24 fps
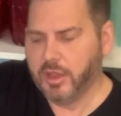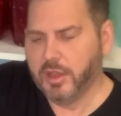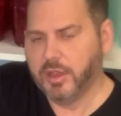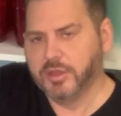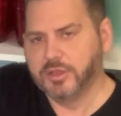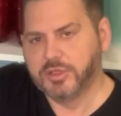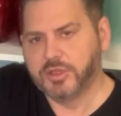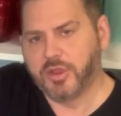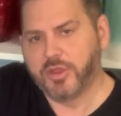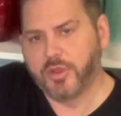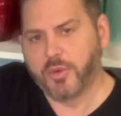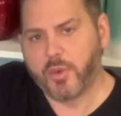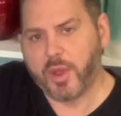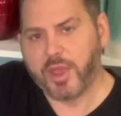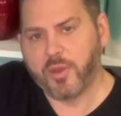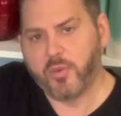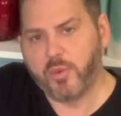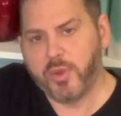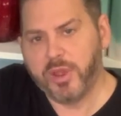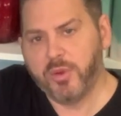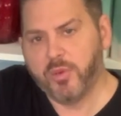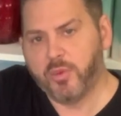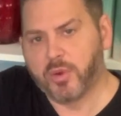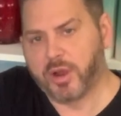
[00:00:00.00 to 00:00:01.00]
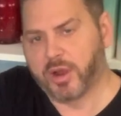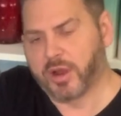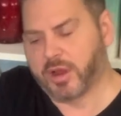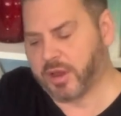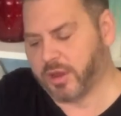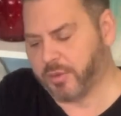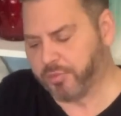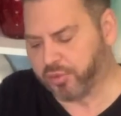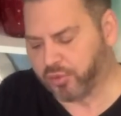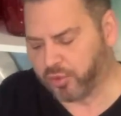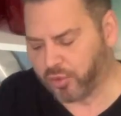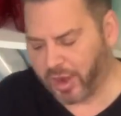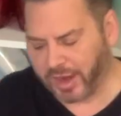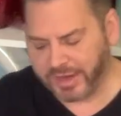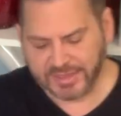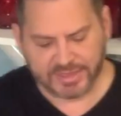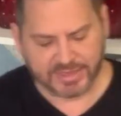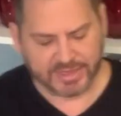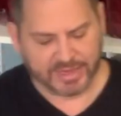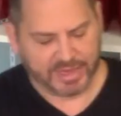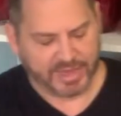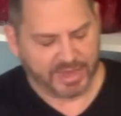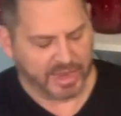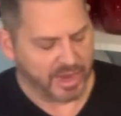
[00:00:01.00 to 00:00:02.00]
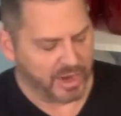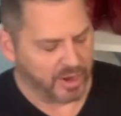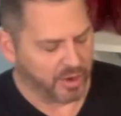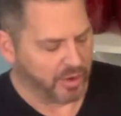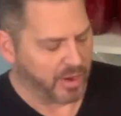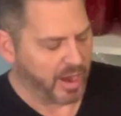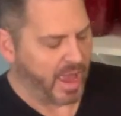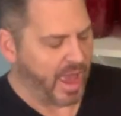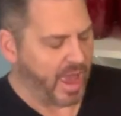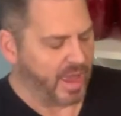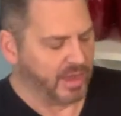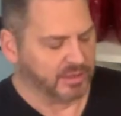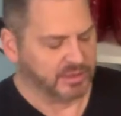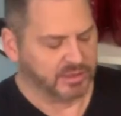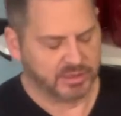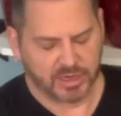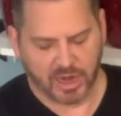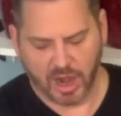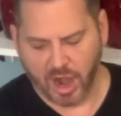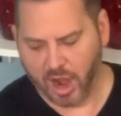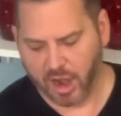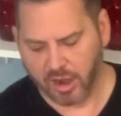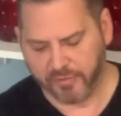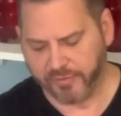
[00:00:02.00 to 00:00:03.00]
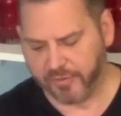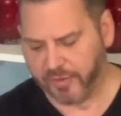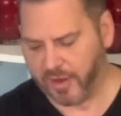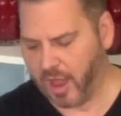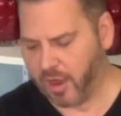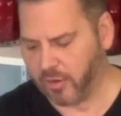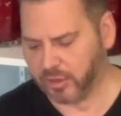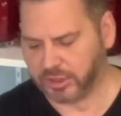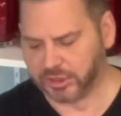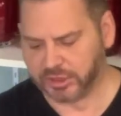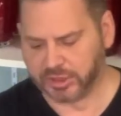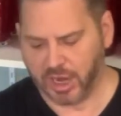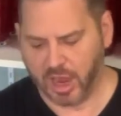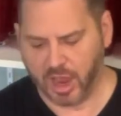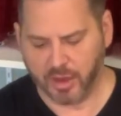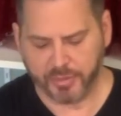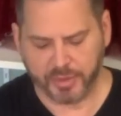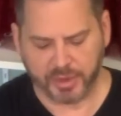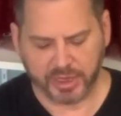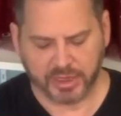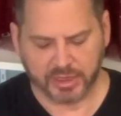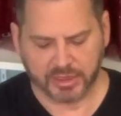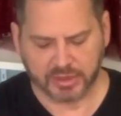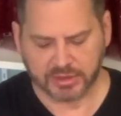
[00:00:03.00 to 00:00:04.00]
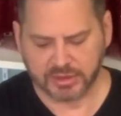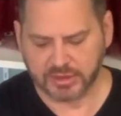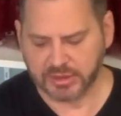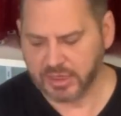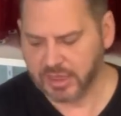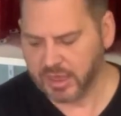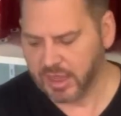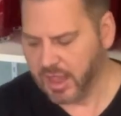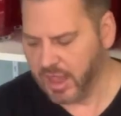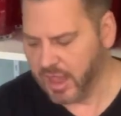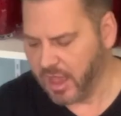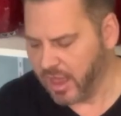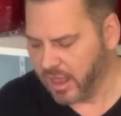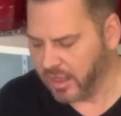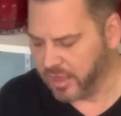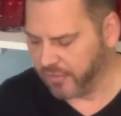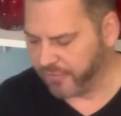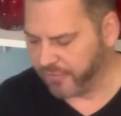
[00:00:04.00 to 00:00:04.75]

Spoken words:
So the way we work pricing here at our flower shop is the